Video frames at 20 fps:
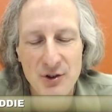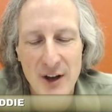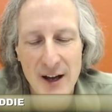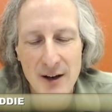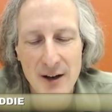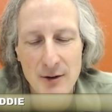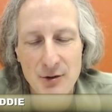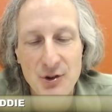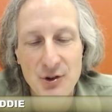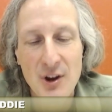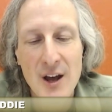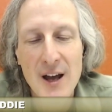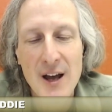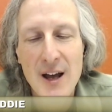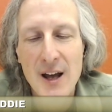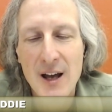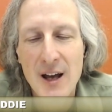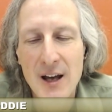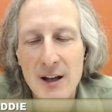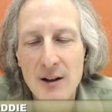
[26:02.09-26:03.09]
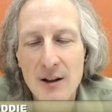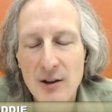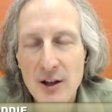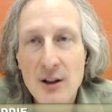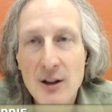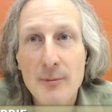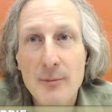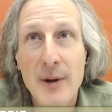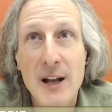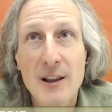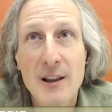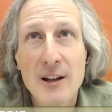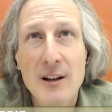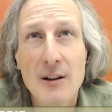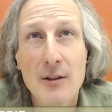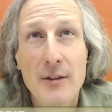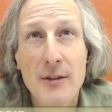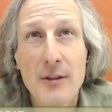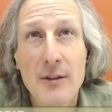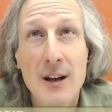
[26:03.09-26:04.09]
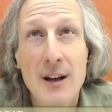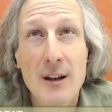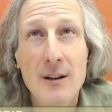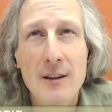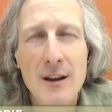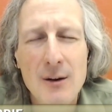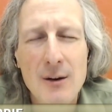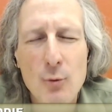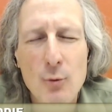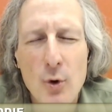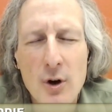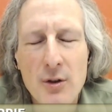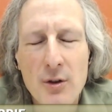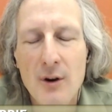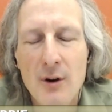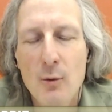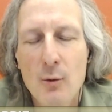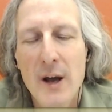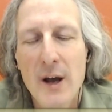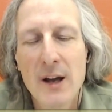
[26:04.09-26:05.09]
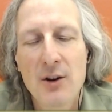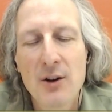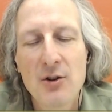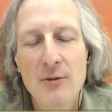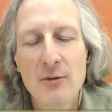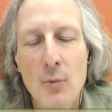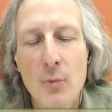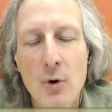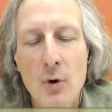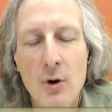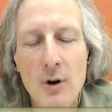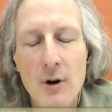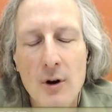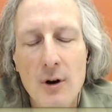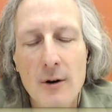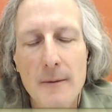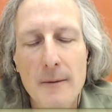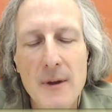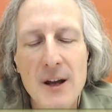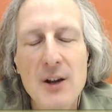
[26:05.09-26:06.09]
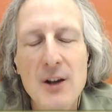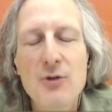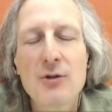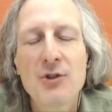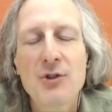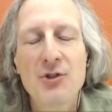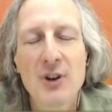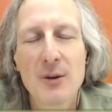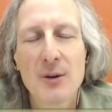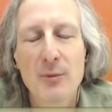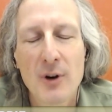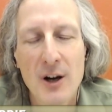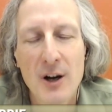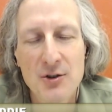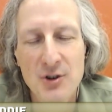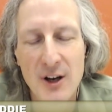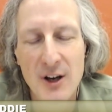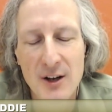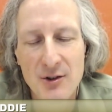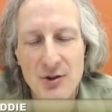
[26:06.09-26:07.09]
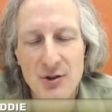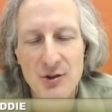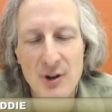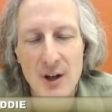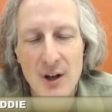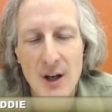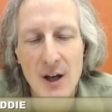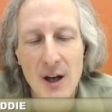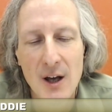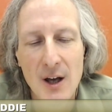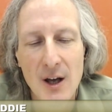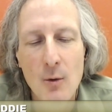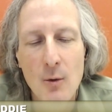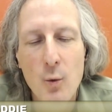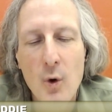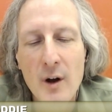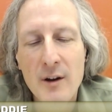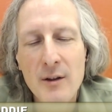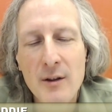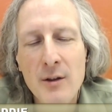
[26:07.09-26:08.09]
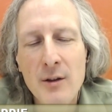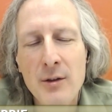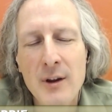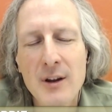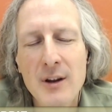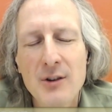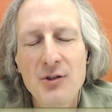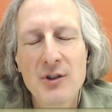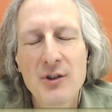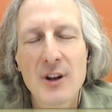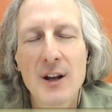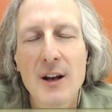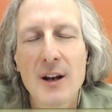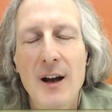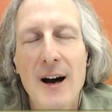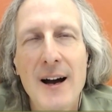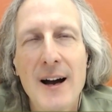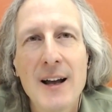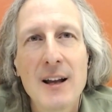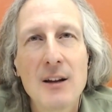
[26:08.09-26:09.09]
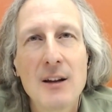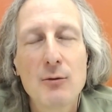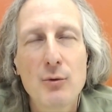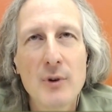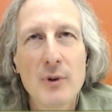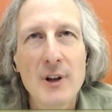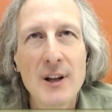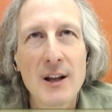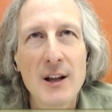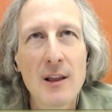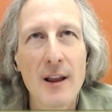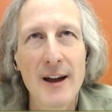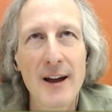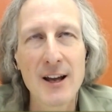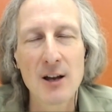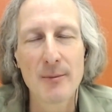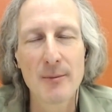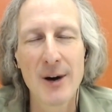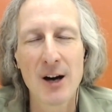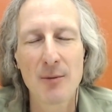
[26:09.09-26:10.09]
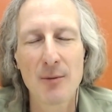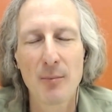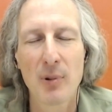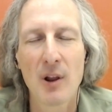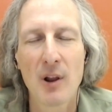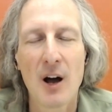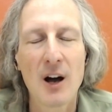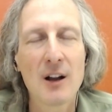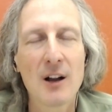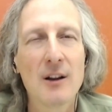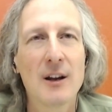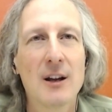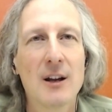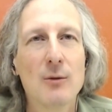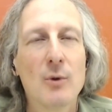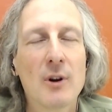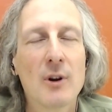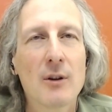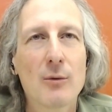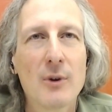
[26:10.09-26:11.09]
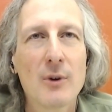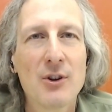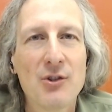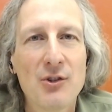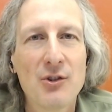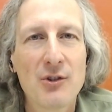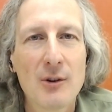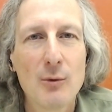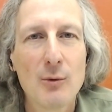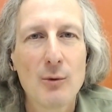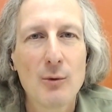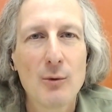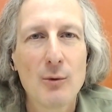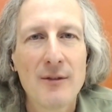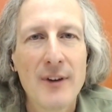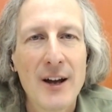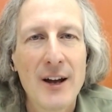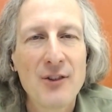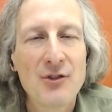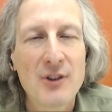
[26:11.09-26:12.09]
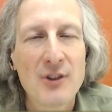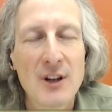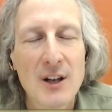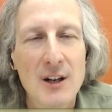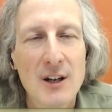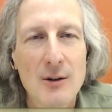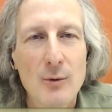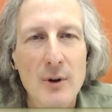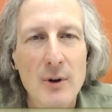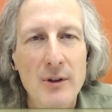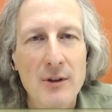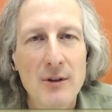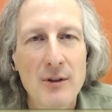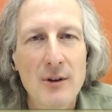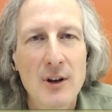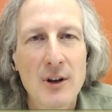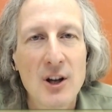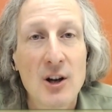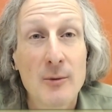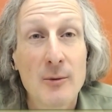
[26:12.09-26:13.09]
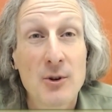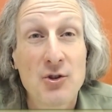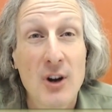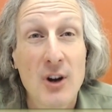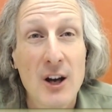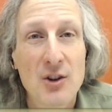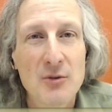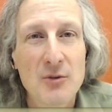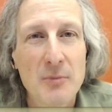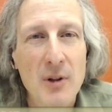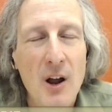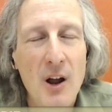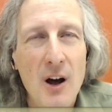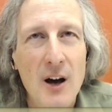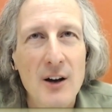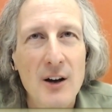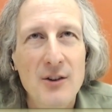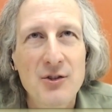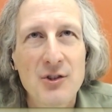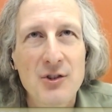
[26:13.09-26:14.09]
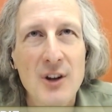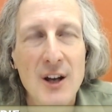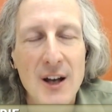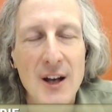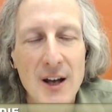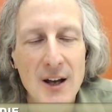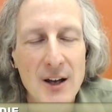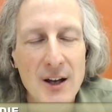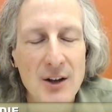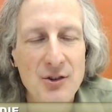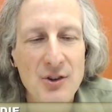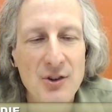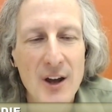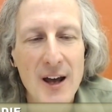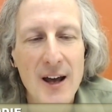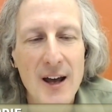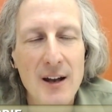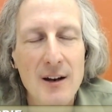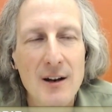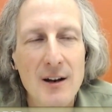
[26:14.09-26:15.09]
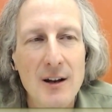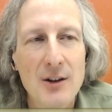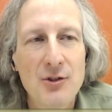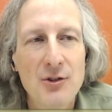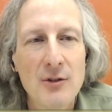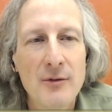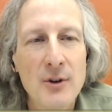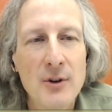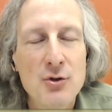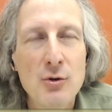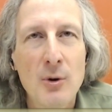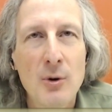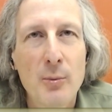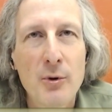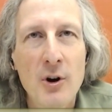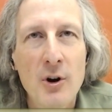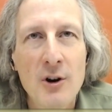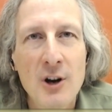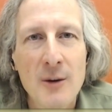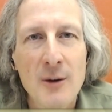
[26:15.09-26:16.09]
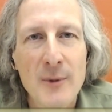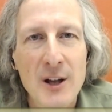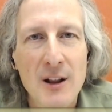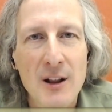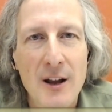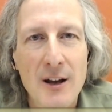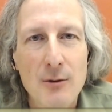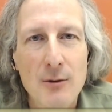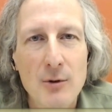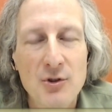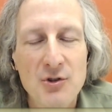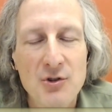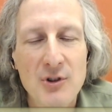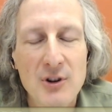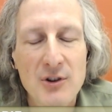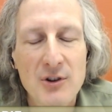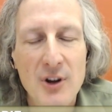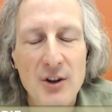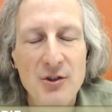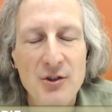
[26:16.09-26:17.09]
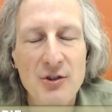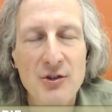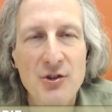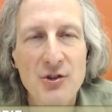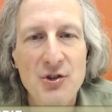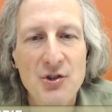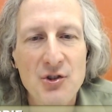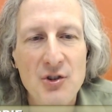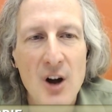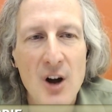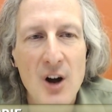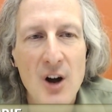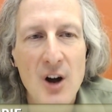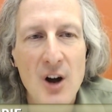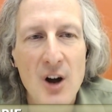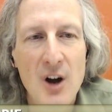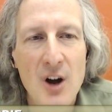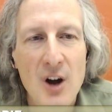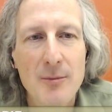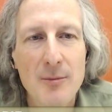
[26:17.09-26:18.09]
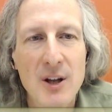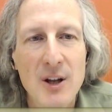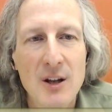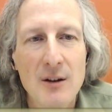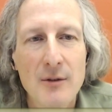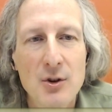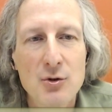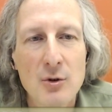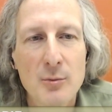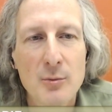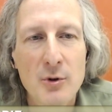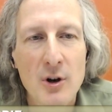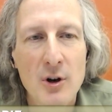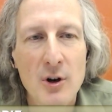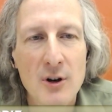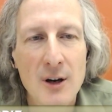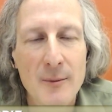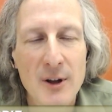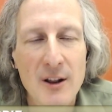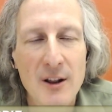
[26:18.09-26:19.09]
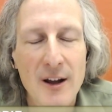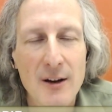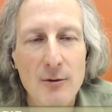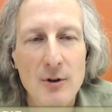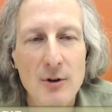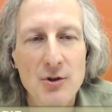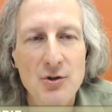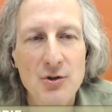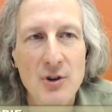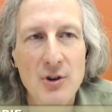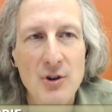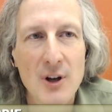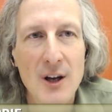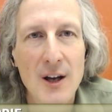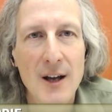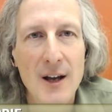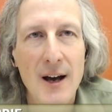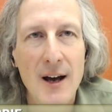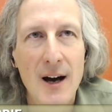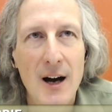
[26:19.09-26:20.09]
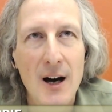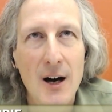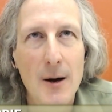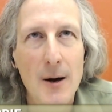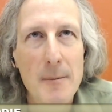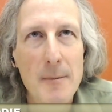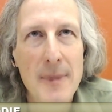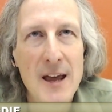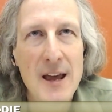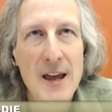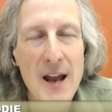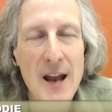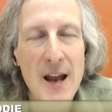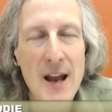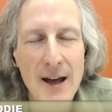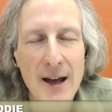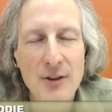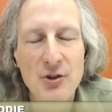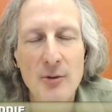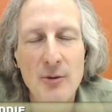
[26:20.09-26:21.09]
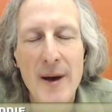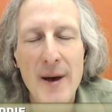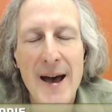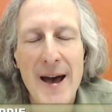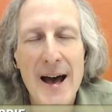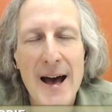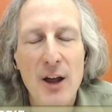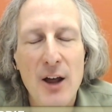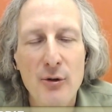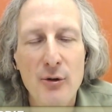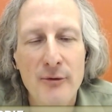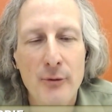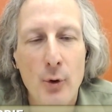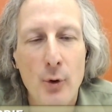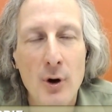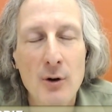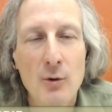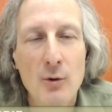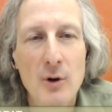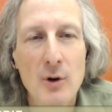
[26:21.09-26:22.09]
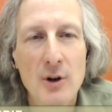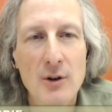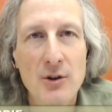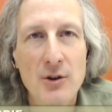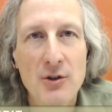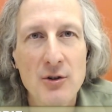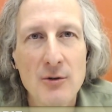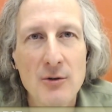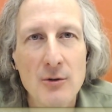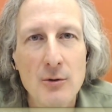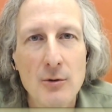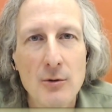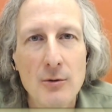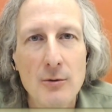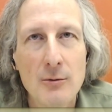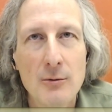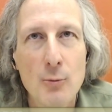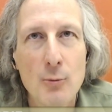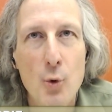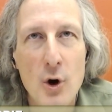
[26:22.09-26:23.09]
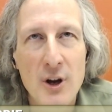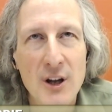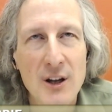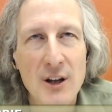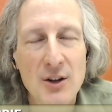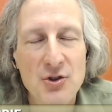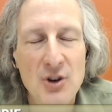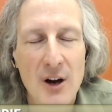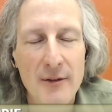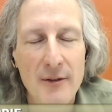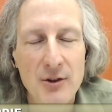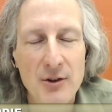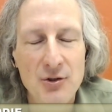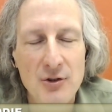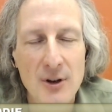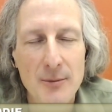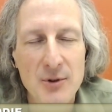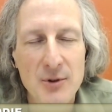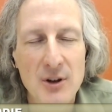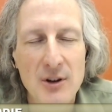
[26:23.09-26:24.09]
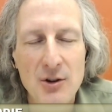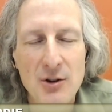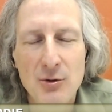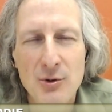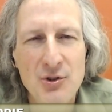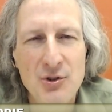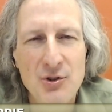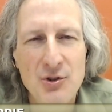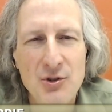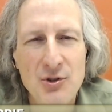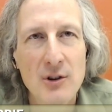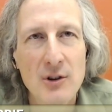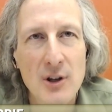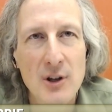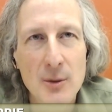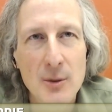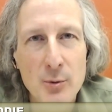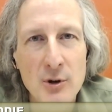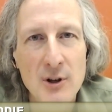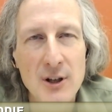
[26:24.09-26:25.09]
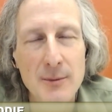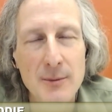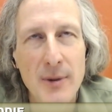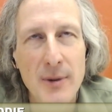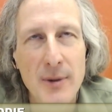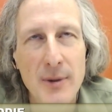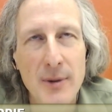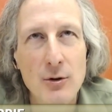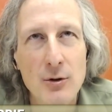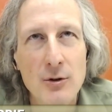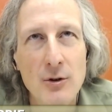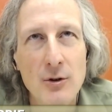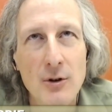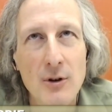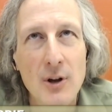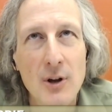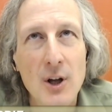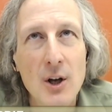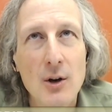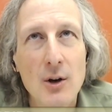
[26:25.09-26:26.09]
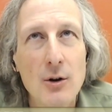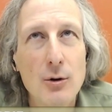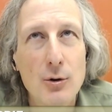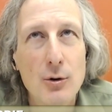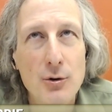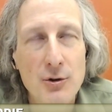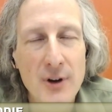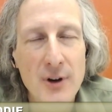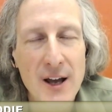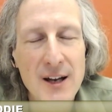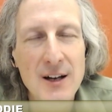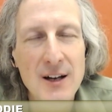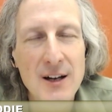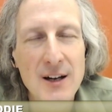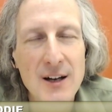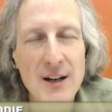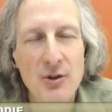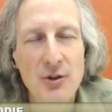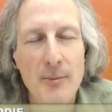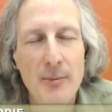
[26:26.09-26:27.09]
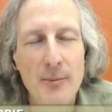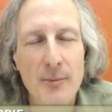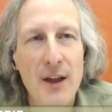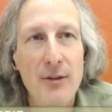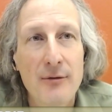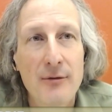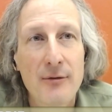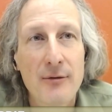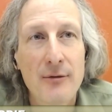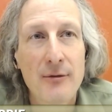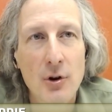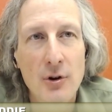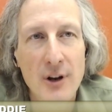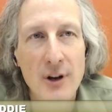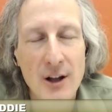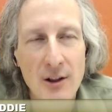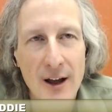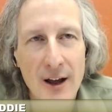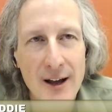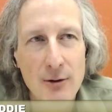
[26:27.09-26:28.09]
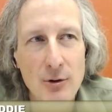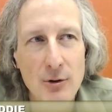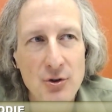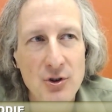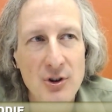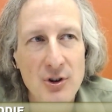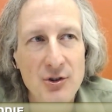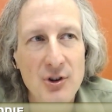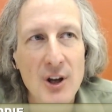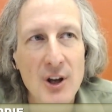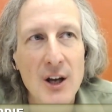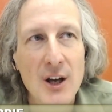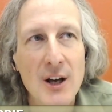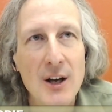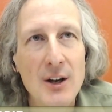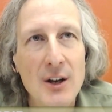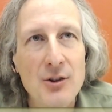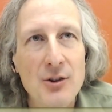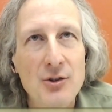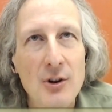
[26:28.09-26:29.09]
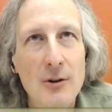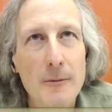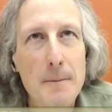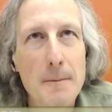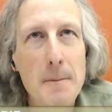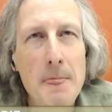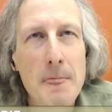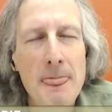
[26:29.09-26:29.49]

sounds and little by little they they work their way into more interesting projects one of the things that I really like about Blockly, and one of the reasons that we've invested in it with KinomaJS blocks, is that it's a visual programming language that doesn't stop at being a visual programming language. Um, it has a path forward to working in JavaScript. And this was done deliberately by Google, who created it as a path for learning languages. So